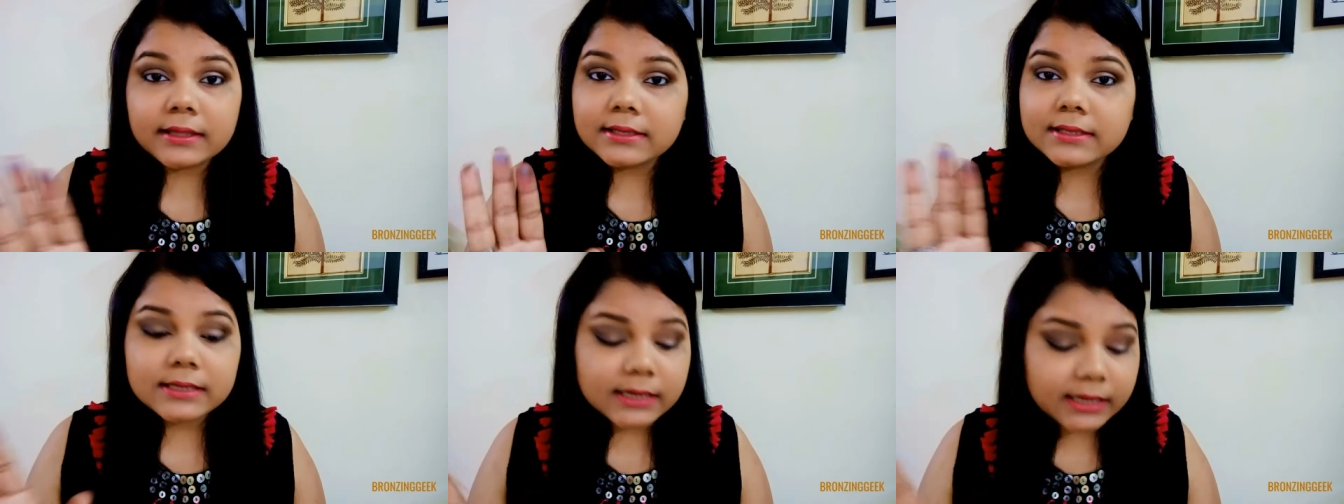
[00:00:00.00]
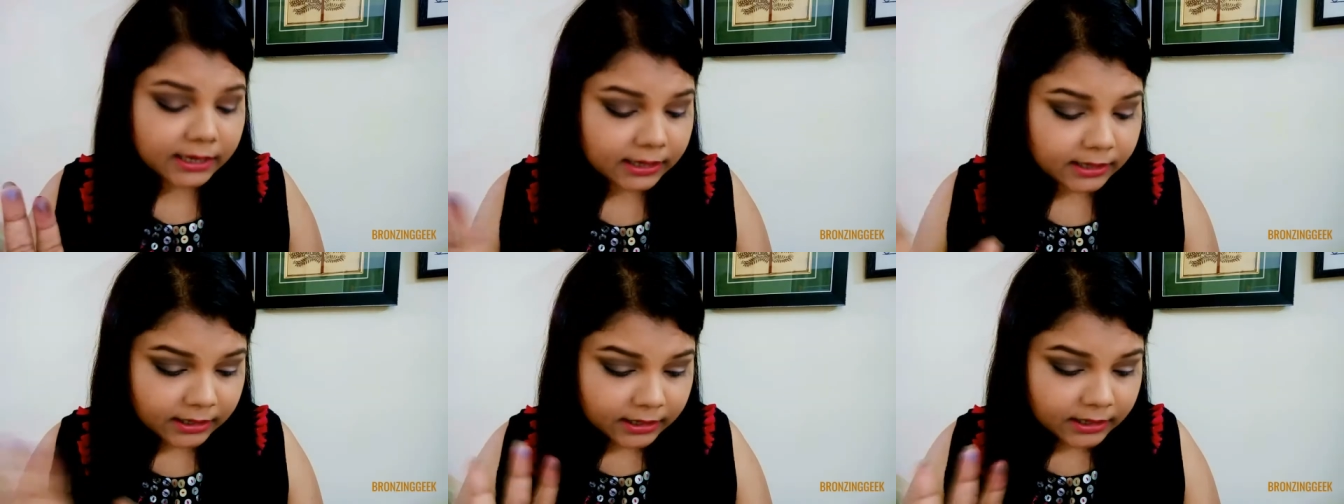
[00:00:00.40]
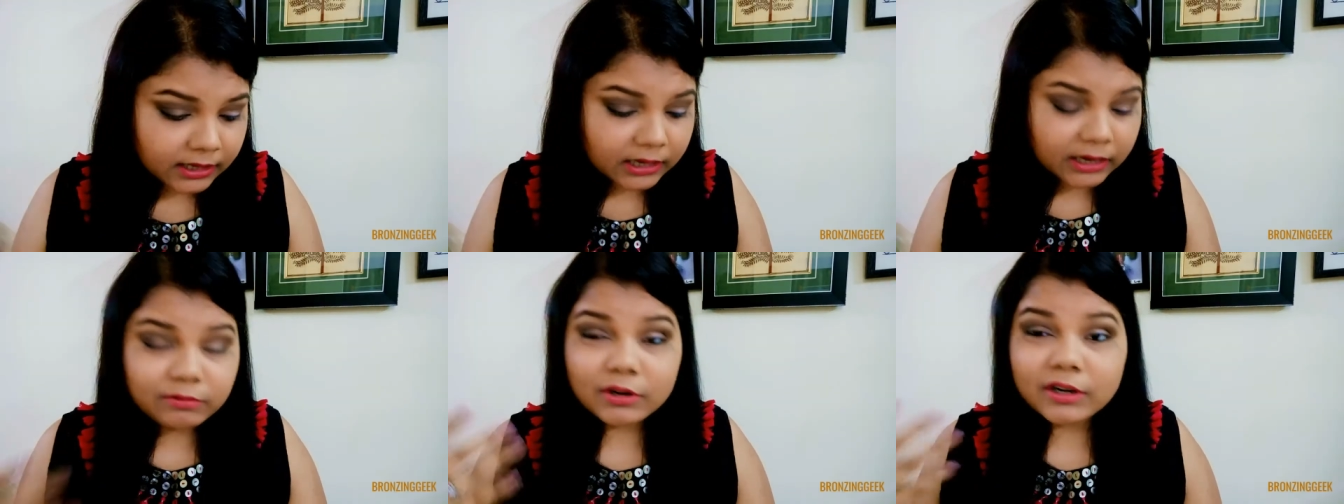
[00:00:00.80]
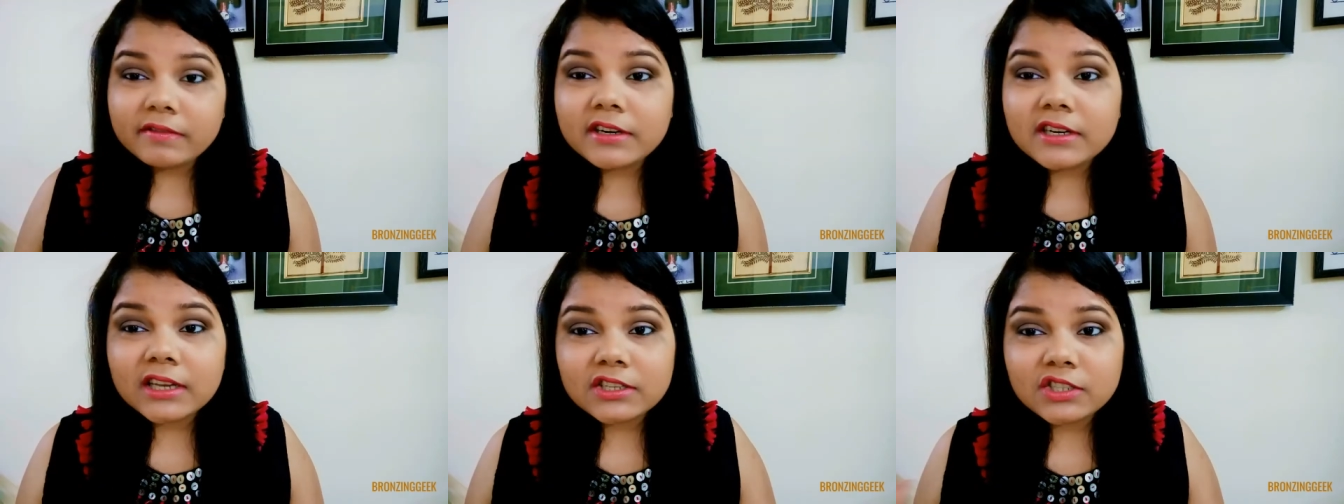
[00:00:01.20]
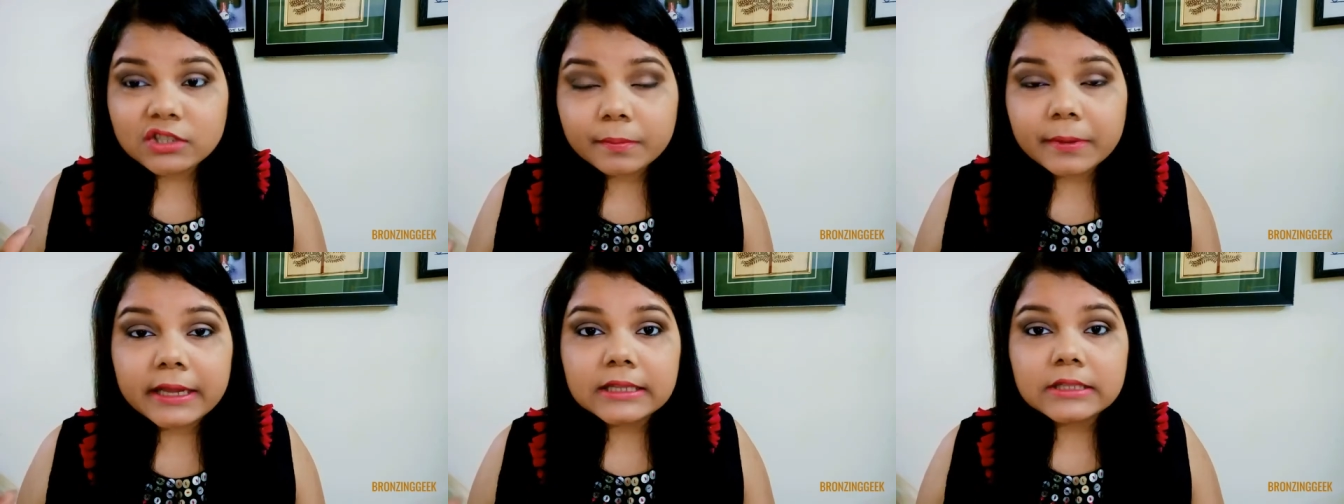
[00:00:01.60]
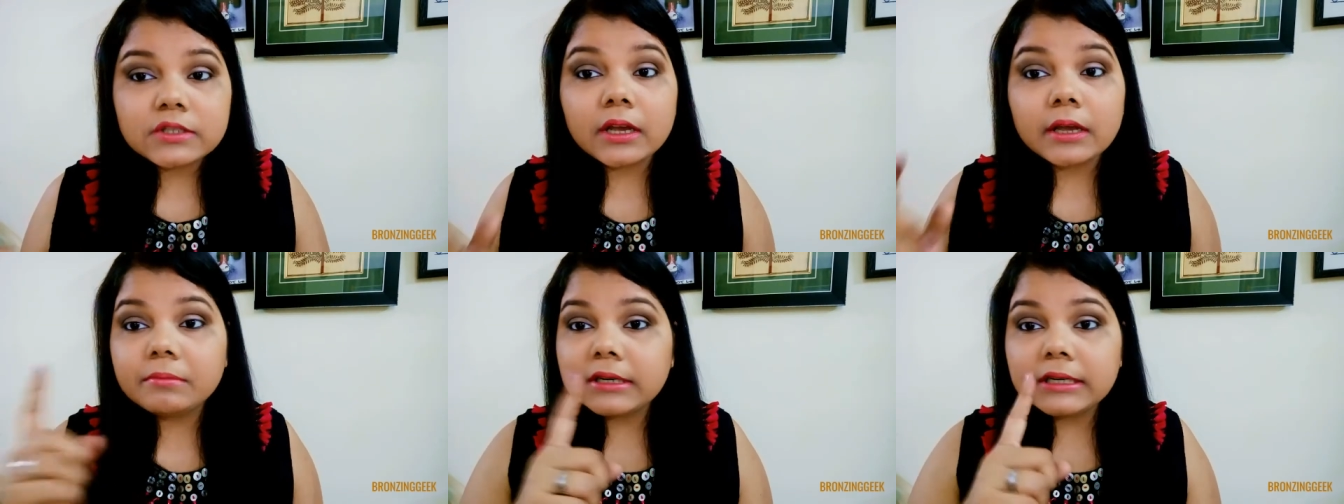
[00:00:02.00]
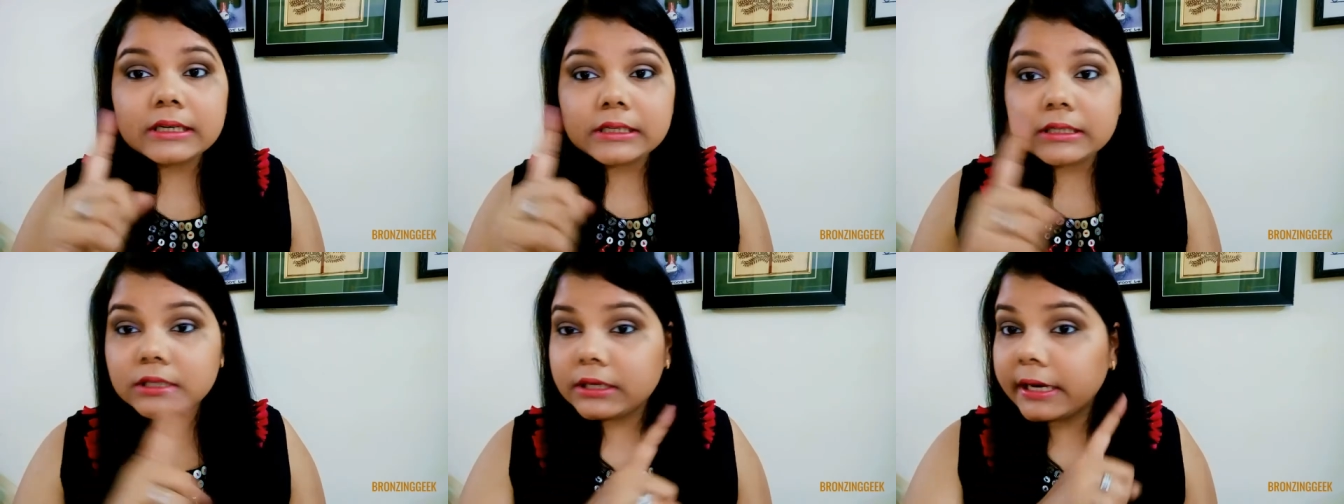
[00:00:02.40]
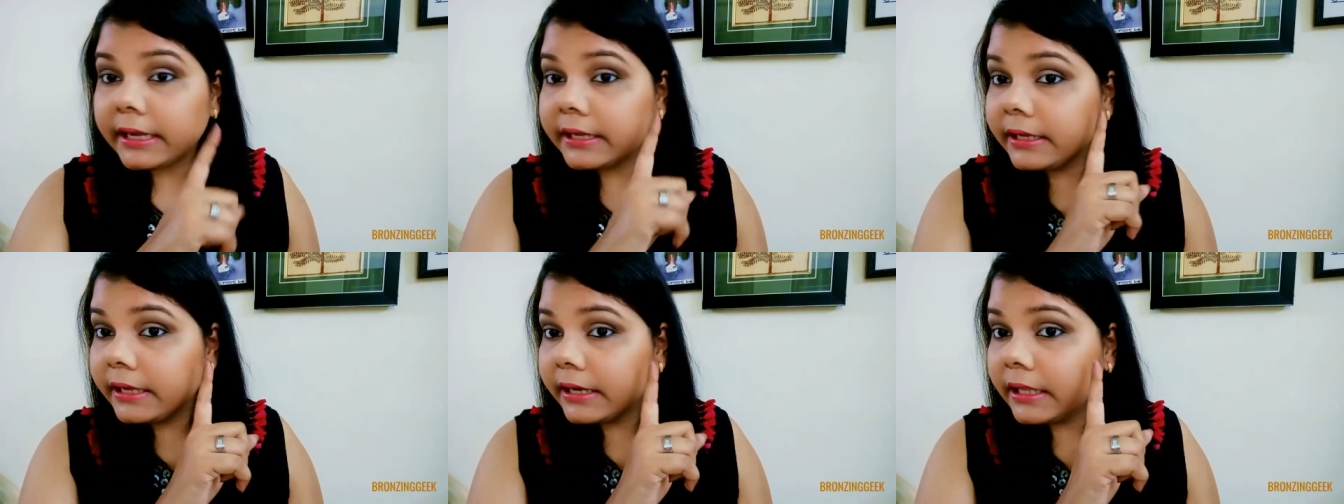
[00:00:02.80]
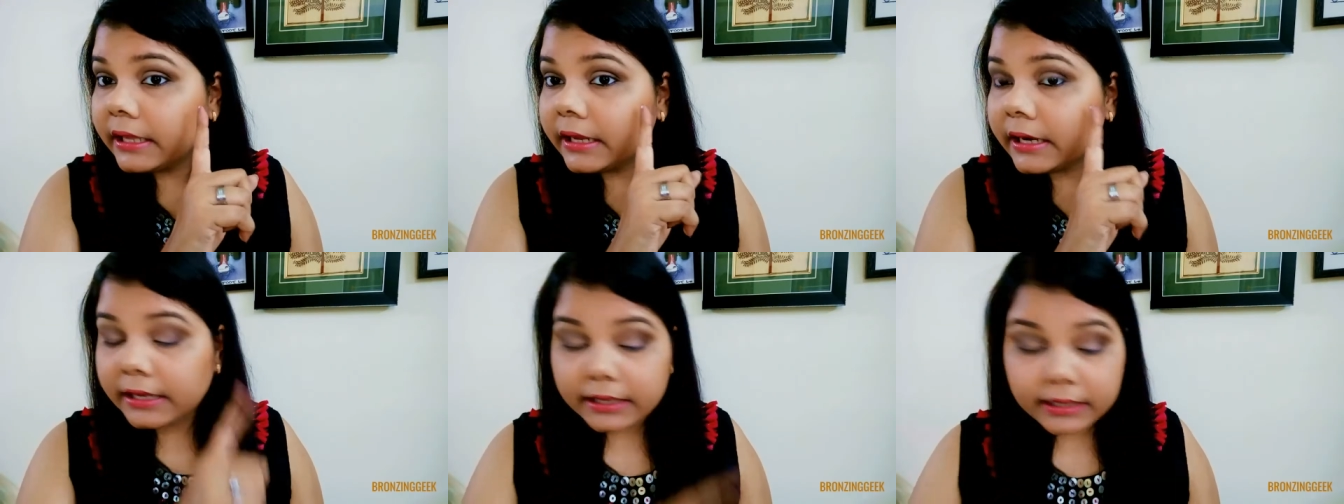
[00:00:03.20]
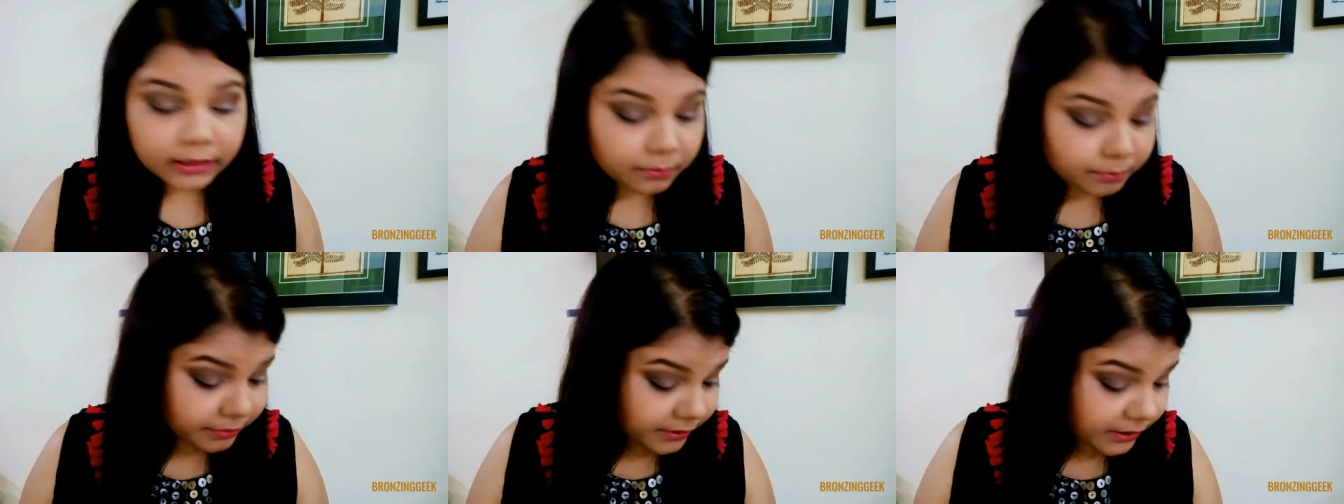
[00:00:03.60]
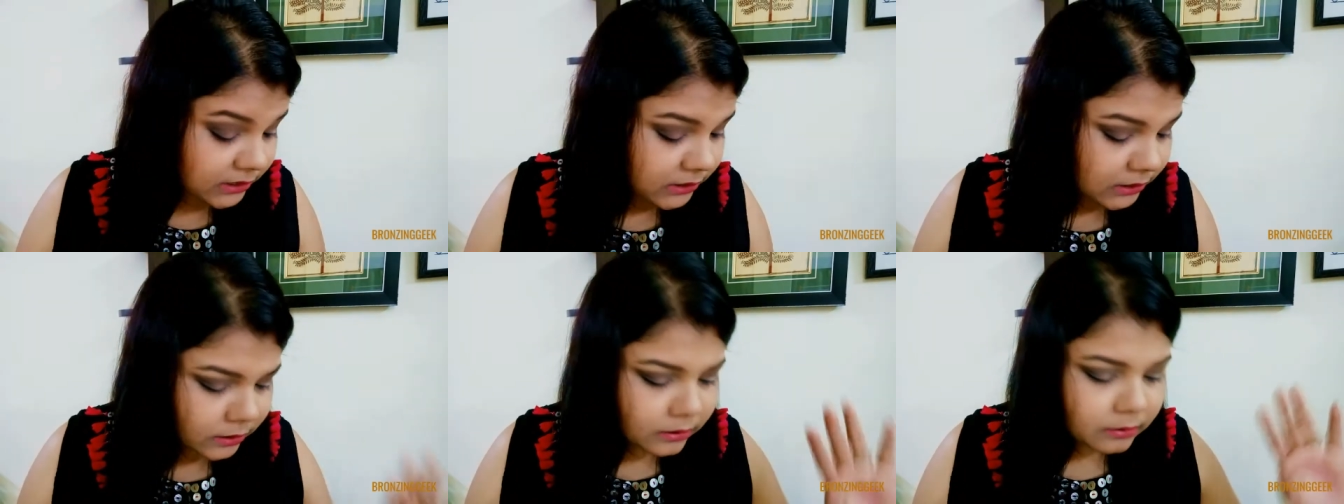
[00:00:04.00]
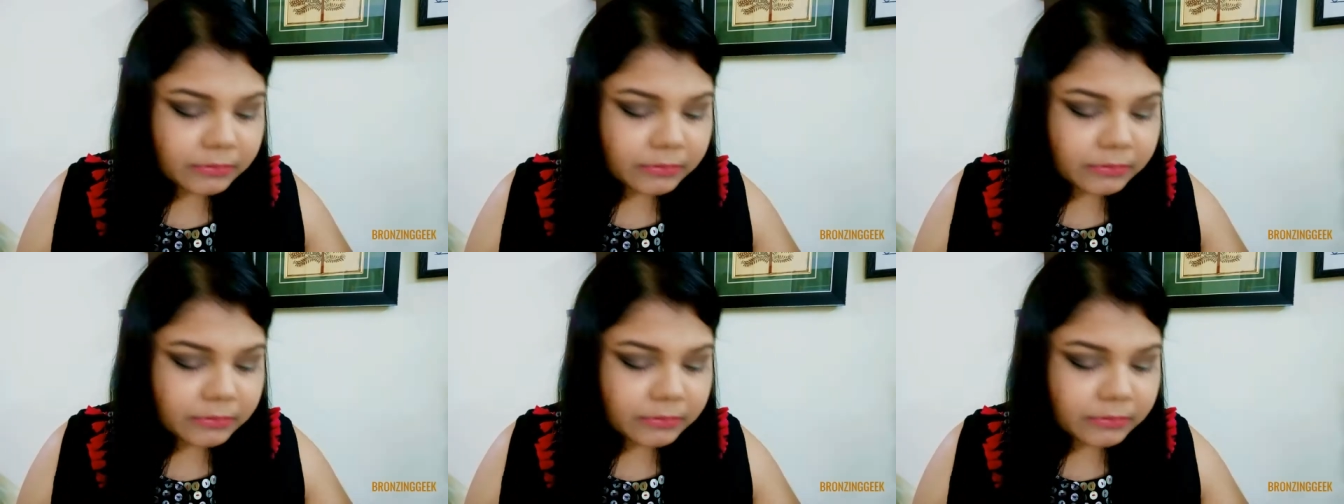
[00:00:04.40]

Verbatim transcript: This is like, I've not even touched the palette, so I'm a little getting cranky a bit,